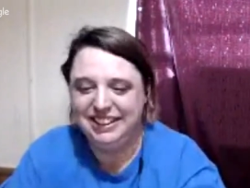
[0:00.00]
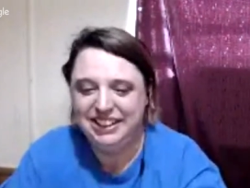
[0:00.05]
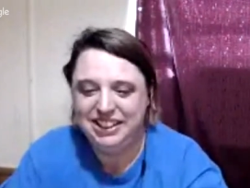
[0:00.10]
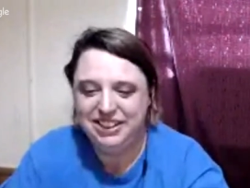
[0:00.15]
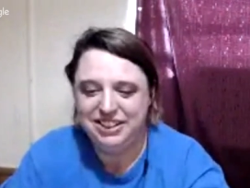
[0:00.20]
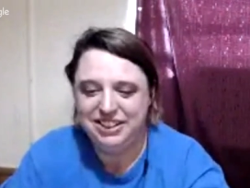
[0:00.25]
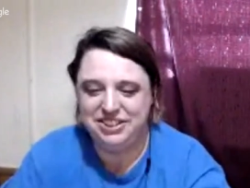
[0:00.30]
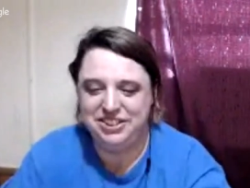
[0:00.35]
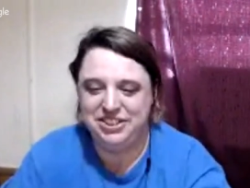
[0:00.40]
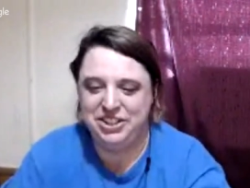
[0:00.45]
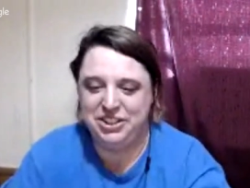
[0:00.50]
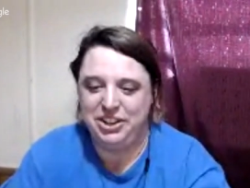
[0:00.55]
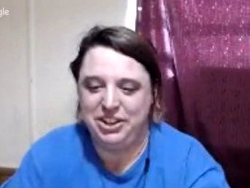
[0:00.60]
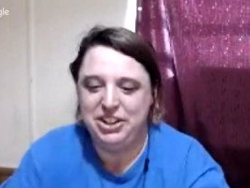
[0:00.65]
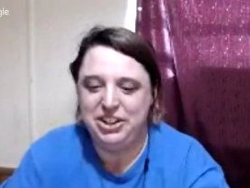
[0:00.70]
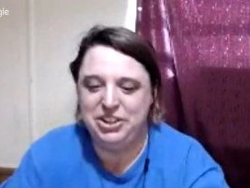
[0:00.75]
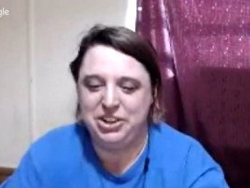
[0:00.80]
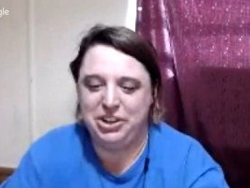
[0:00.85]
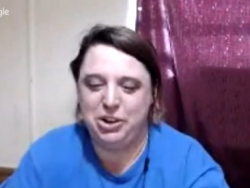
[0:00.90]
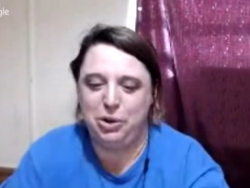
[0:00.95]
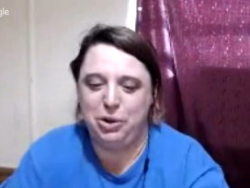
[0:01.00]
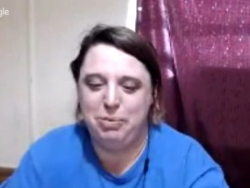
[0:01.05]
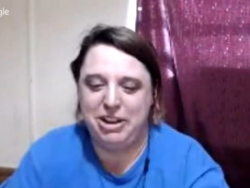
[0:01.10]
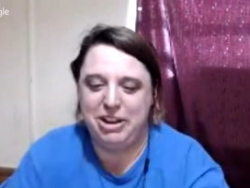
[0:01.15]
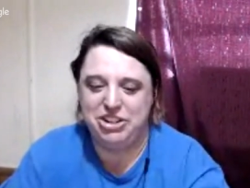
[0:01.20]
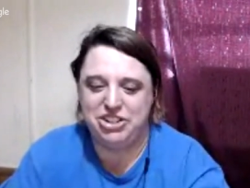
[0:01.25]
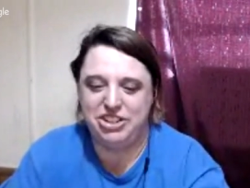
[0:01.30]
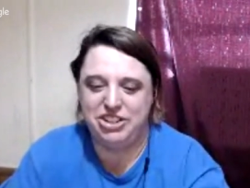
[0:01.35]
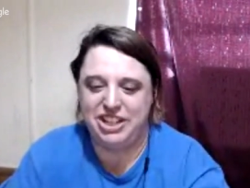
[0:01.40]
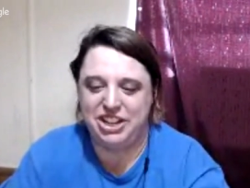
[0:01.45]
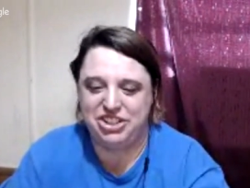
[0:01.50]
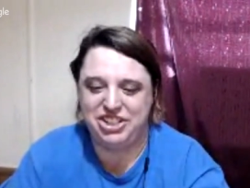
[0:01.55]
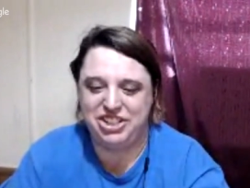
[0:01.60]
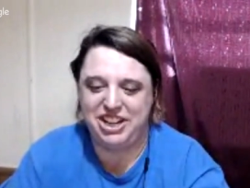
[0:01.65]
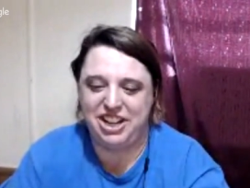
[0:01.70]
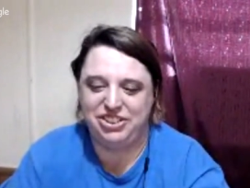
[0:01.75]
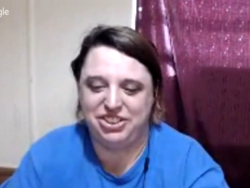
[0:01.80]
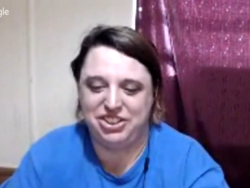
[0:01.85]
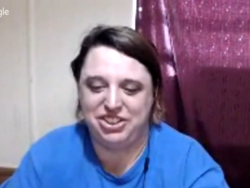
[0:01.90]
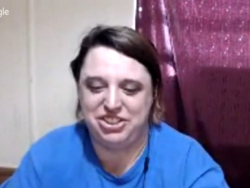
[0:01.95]
Nicole mentioned that she
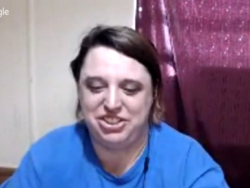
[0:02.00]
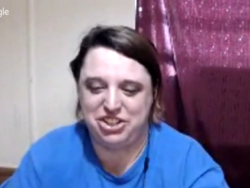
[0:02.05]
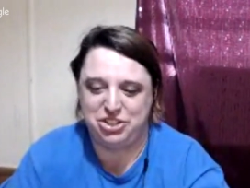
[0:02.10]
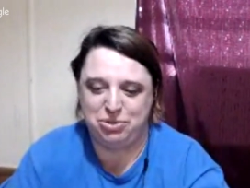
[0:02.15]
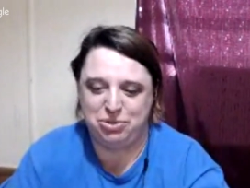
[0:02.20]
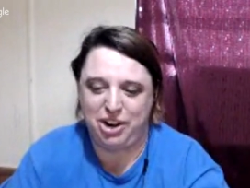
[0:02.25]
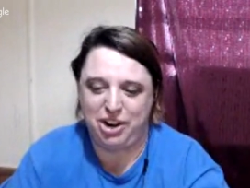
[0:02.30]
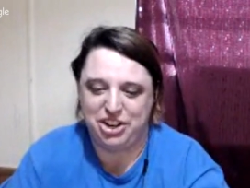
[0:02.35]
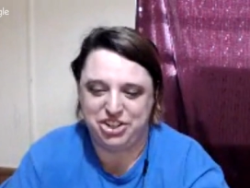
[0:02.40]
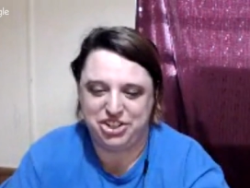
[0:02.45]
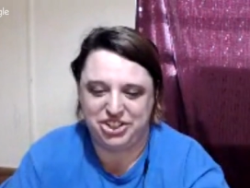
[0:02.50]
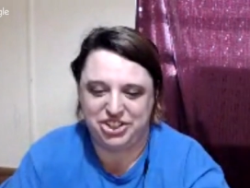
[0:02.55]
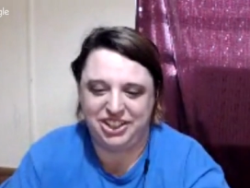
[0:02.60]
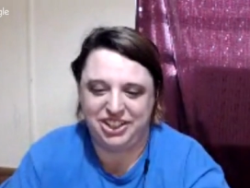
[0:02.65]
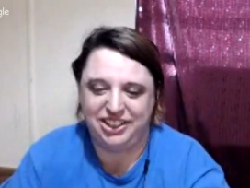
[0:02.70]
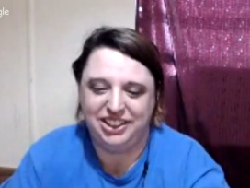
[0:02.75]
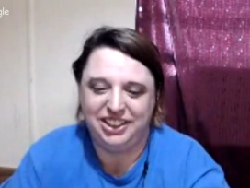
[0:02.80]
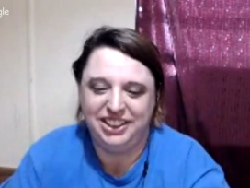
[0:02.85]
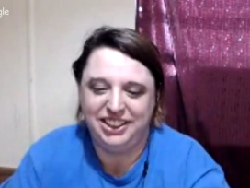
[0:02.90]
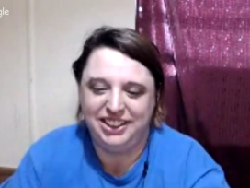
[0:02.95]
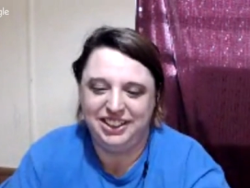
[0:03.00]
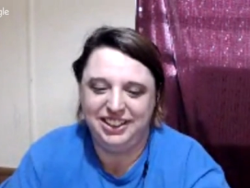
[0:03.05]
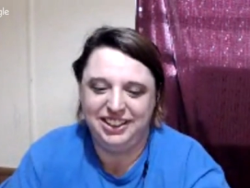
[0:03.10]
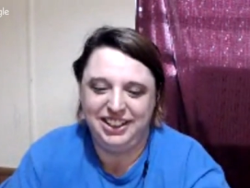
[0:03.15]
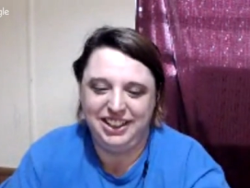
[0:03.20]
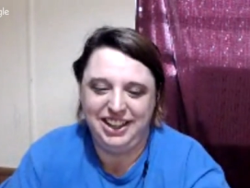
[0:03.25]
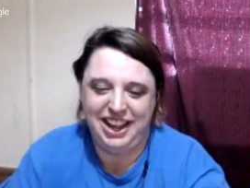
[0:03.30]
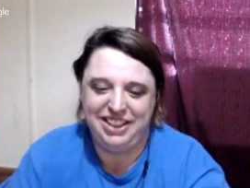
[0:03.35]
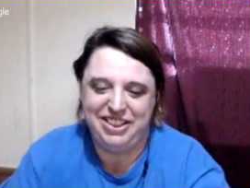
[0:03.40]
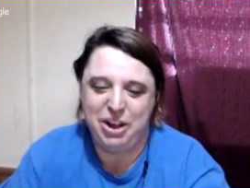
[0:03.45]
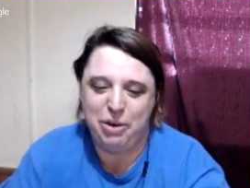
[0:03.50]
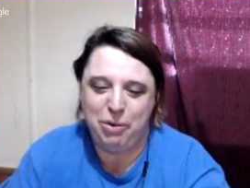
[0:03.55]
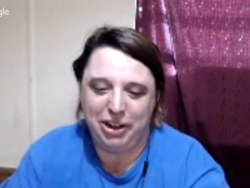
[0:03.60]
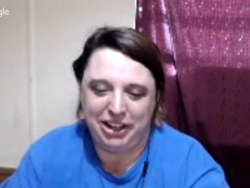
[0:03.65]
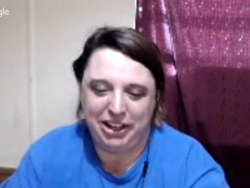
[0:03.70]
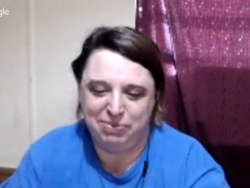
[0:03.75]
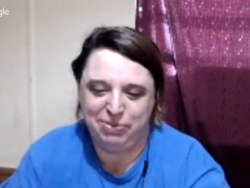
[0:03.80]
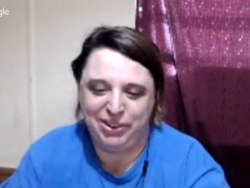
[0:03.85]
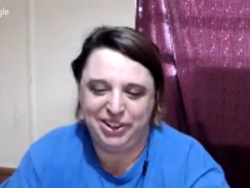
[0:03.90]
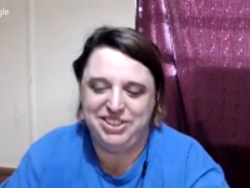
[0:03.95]
has a dishwasher and no one
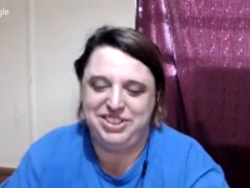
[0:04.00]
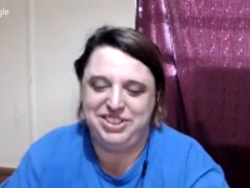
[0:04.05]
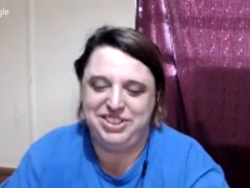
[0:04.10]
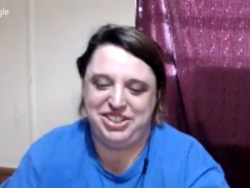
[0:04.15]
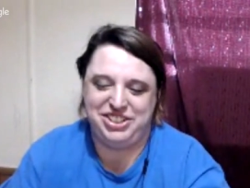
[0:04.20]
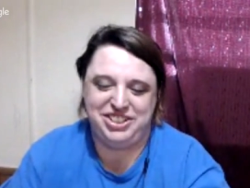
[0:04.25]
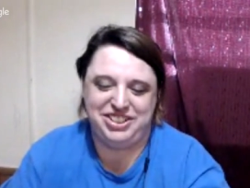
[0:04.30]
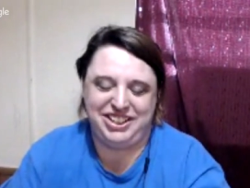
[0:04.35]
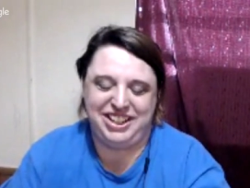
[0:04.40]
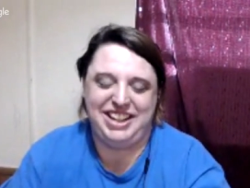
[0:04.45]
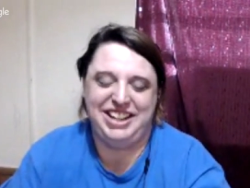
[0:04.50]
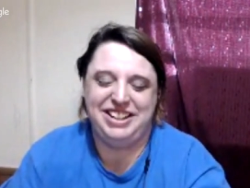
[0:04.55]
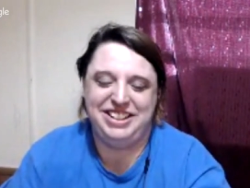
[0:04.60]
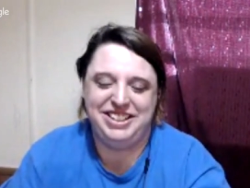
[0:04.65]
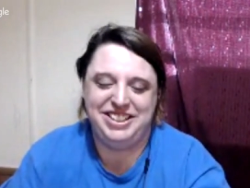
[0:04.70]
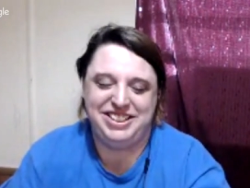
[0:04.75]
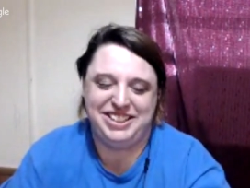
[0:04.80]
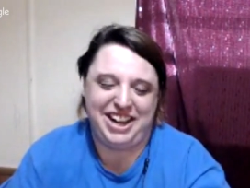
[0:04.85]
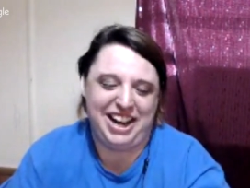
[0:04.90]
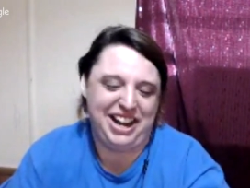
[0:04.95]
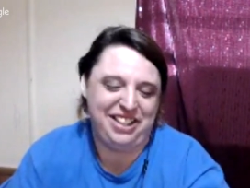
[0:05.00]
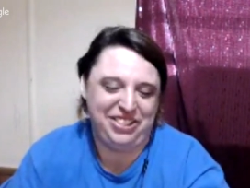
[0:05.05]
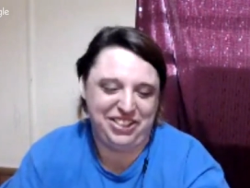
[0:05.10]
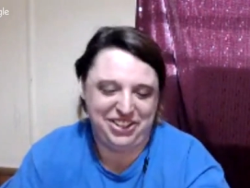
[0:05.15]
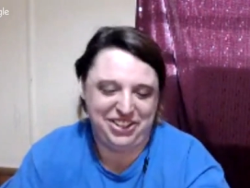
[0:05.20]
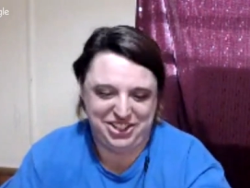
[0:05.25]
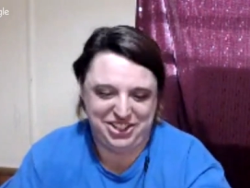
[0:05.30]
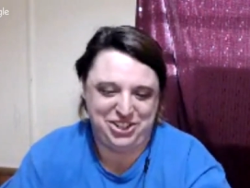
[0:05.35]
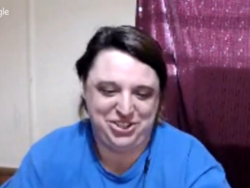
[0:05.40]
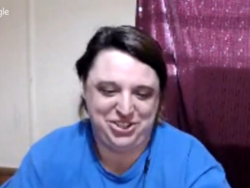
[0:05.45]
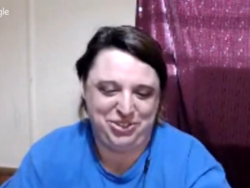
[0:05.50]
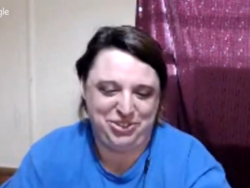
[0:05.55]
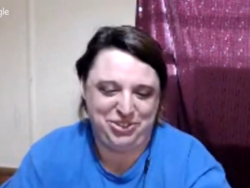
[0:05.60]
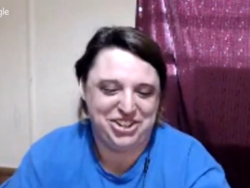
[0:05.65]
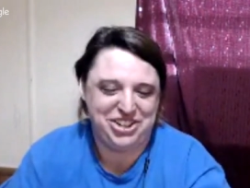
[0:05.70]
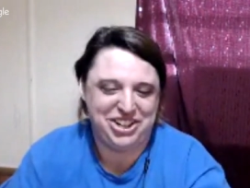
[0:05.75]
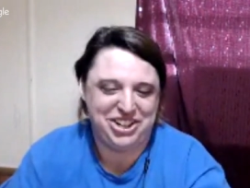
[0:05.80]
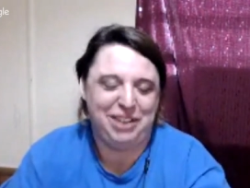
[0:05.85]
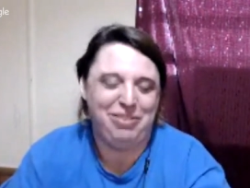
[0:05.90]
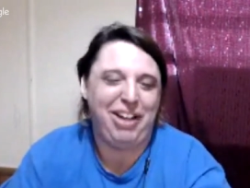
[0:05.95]
could put dishes inside the
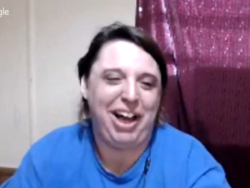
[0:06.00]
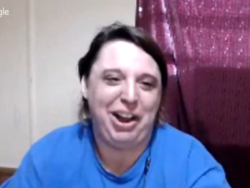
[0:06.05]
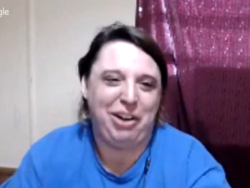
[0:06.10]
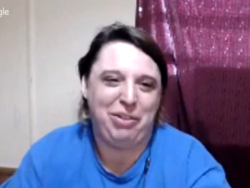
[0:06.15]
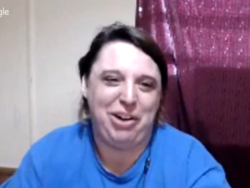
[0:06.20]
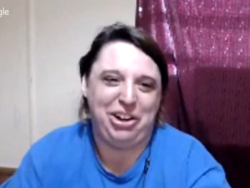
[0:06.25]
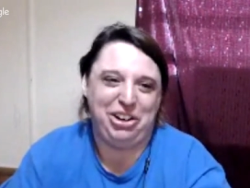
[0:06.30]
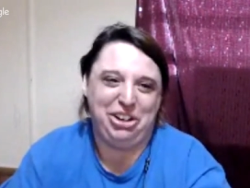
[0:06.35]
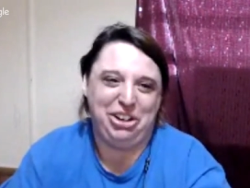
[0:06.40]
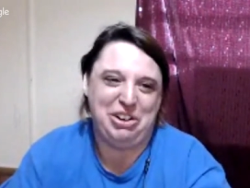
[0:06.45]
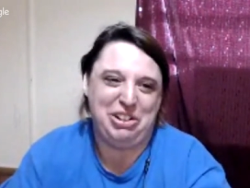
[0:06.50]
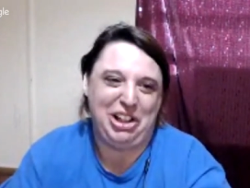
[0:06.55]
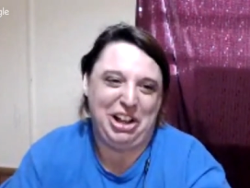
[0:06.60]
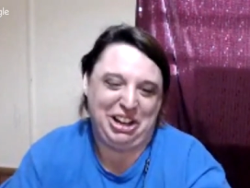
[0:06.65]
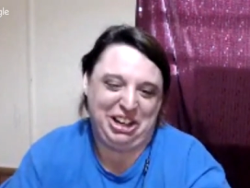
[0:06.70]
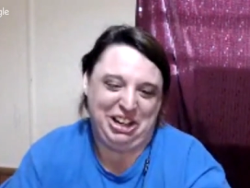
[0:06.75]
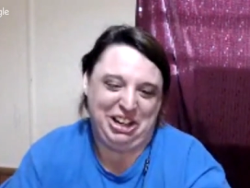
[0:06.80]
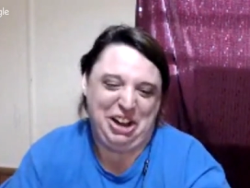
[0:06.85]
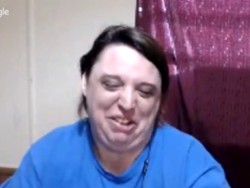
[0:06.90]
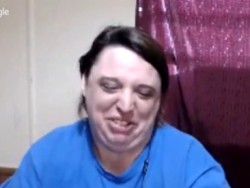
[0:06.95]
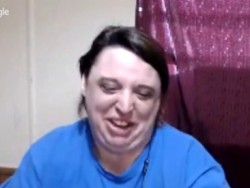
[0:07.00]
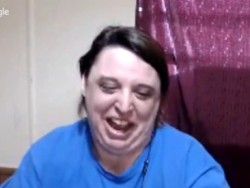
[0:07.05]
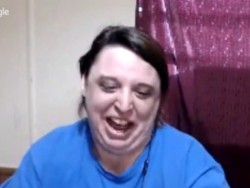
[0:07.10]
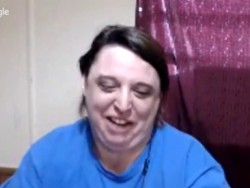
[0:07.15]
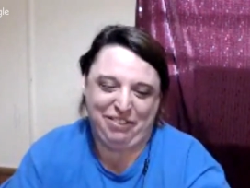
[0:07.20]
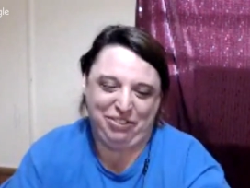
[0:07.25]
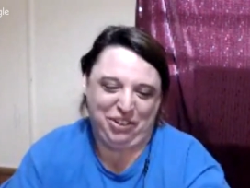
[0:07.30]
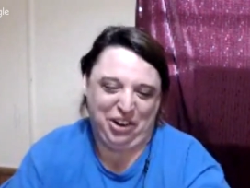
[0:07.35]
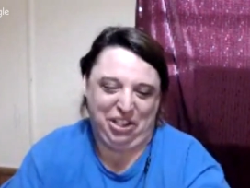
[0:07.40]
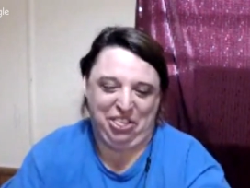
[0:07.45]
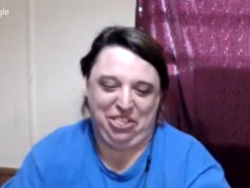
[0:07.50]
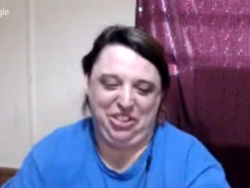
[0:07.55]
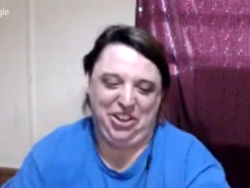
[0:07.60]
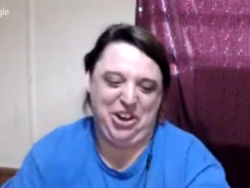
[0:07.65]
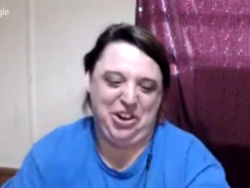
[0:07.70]
dishwasher. And I'm like, well, you're lucky enough to have one of those.